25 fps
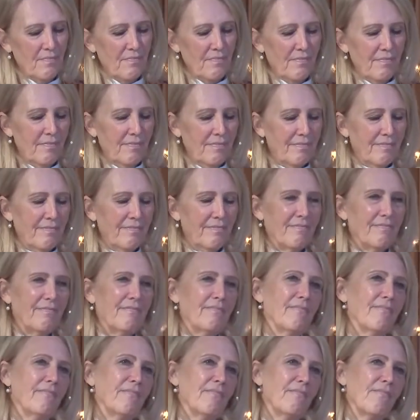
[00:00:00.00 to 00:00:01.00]

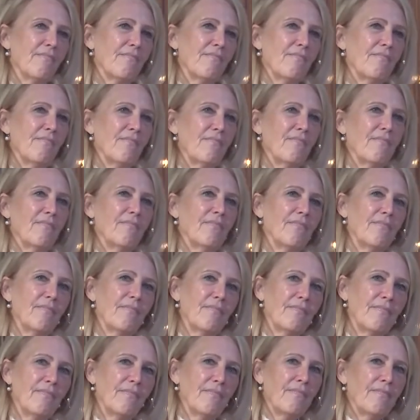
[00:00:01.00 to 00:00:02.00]

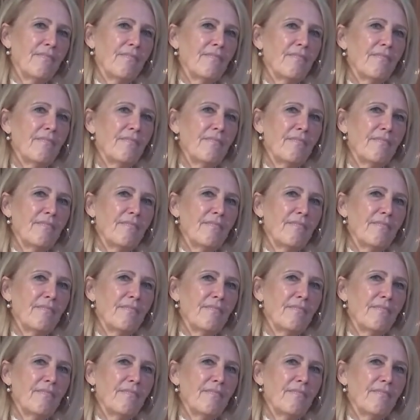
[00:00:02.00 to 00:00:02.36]
(no one is talking)